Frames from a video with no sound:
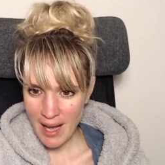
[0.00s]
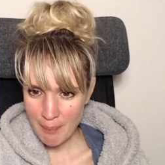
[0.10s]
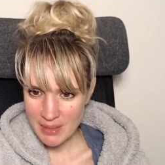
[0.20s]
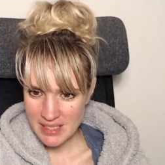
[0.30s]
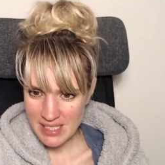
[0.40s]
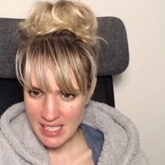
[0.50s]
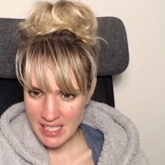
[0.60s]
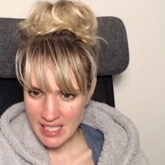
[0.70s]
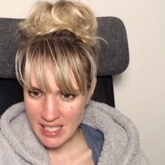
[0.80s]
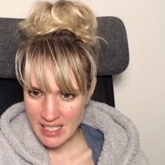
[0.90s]
What happens
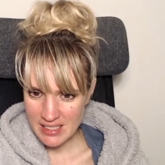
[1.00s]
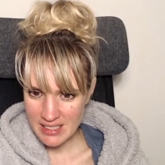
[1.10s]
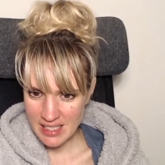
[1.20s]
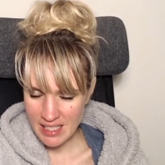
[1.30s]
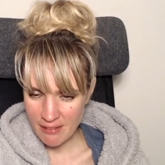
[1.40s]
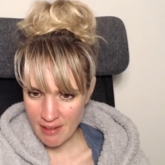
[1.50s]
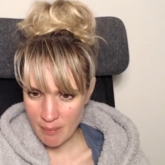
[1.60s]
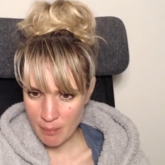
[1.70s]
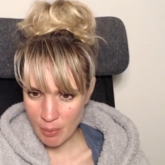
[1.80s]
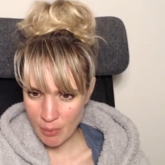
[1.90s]
in the
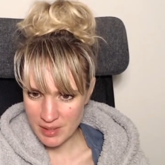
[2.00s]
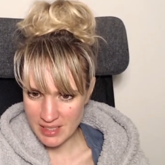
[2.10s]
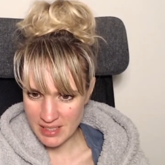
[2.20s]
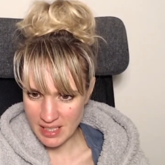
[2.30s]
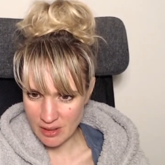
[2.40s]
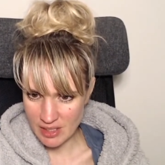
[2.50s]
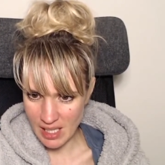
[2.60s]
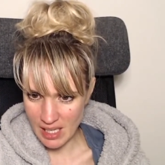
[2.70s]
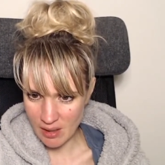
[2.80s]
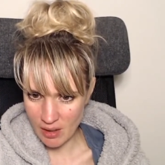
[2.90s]
significant pauses in your
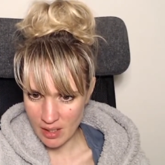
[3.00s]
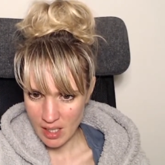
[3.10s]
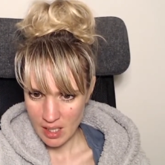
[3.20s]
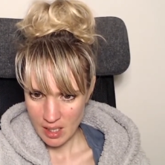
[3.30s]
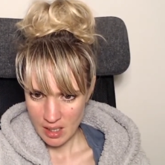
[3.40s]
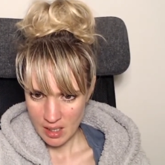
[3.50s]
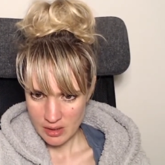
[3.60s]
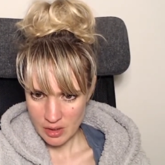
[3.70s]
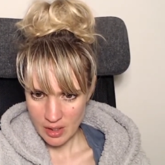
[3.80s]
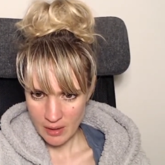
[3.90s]
dialogue?
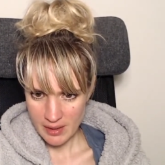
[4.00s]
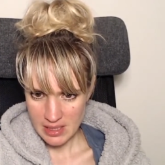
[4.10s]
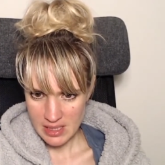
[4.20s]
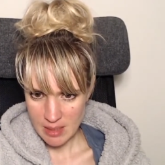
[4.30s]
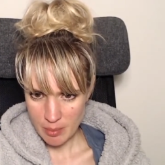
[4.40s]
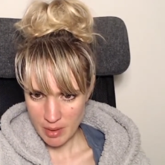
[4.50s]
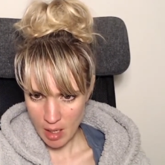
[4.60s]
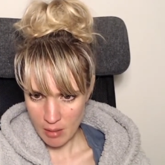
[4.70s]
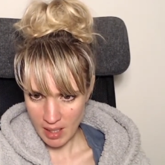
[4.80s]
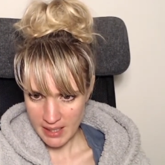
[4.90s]
Do you go into deep
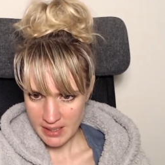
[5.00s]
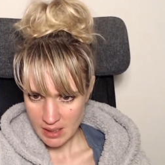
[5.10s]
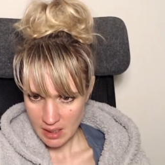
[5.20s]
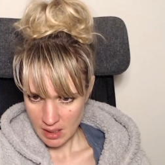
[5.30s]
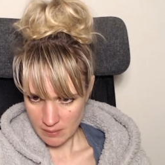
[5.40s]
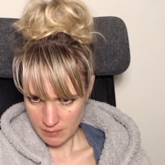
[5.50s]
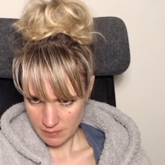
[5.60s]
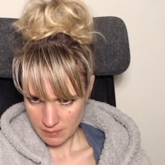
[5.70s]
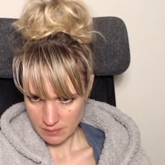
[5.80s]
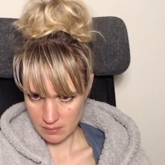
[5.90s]
no mind?
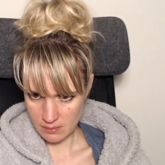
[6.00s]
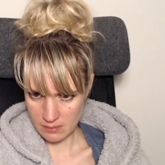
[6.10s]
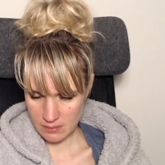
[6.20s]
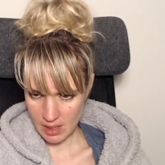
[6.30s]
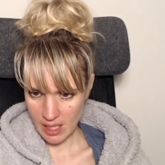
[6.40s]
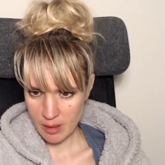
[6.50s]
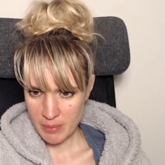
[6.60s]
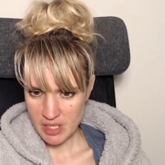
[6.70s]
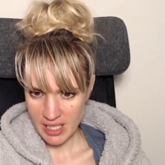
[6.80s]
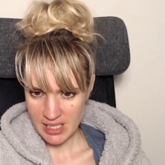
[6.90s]
Are
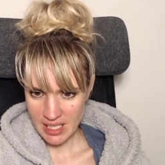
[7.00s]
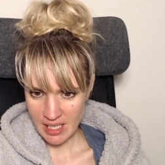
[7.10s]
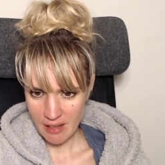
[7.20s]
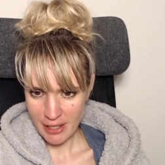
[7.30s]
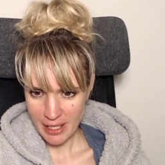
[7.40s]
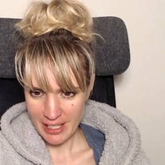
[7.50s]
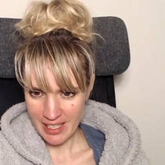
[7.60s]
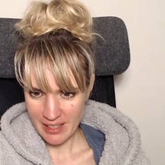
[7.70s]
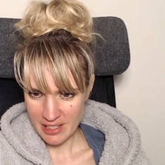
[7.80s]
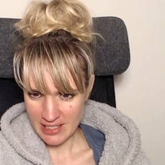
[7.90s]
you projecting love? Are
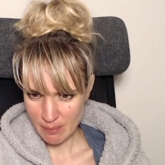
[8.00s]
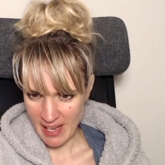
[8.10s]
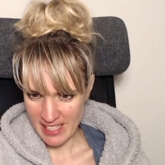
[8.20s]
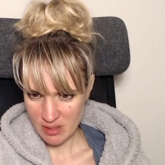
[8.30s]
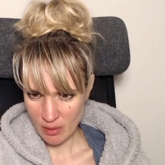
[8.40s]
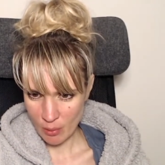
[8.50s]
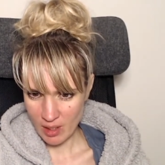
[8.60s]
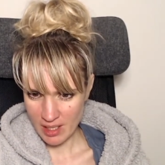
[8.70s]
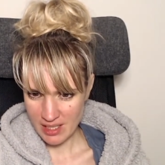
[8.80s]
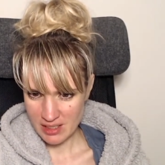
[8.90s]
you leaving space for
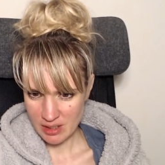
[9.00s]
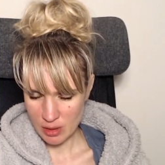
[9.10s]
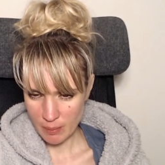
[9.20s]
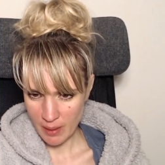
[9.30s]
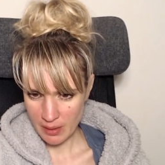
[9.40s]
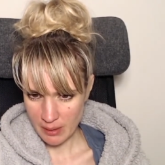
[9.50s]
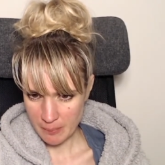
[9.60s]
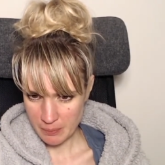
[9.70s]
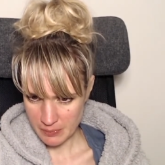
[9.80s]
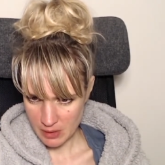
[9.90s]
words you spoke
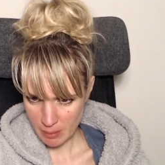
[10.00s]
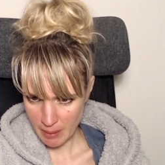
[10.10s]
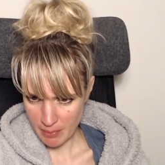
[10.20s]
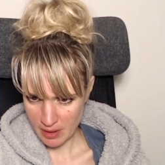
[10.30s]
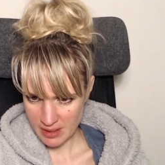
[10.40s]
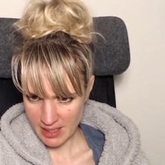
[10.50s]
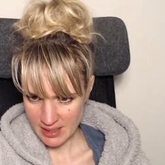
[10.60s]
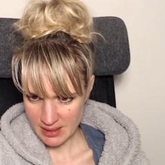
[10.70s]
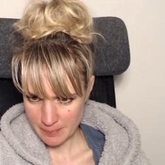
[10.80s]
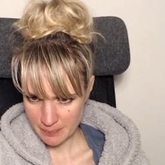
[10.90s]
to be
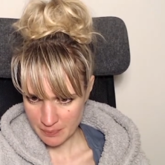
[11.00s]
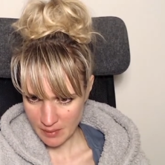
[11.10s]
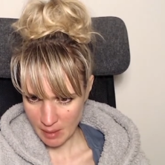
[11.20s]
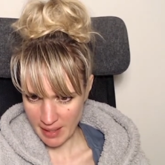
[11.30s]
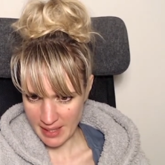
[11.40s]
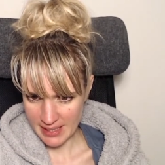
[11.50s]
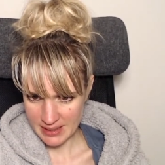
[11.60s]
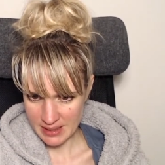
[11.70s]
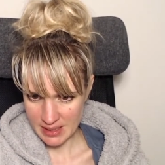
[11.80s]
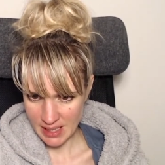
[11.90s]
processed by the
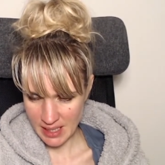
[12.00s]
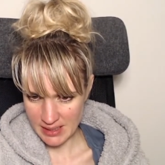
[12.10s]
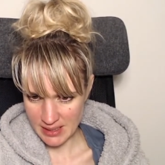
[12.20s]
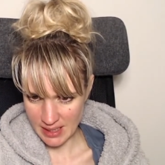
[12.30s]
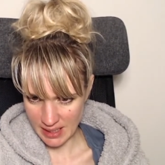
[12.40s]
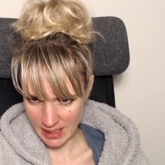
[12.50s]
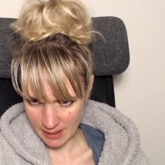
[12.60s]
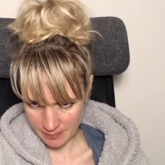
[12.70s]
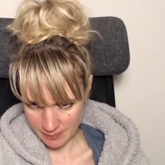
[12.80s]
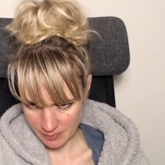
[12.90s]
listeners and sinking
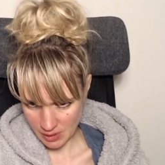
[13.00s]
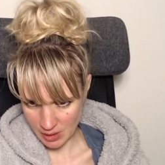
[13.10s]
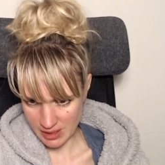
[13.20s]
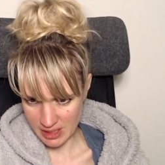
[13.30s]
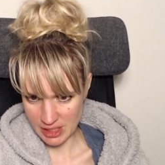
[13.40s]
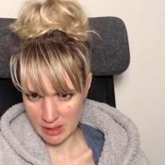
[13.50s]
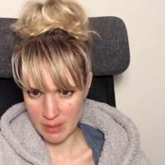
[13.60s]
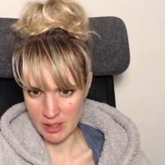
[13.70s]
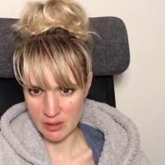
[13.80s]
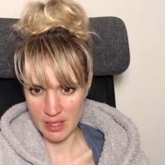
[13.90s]
in? Or is it just
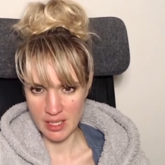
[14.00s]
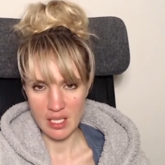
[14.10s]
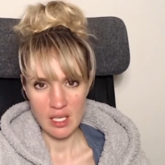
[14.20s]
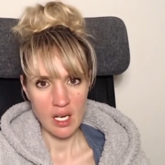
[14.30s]
a mystery?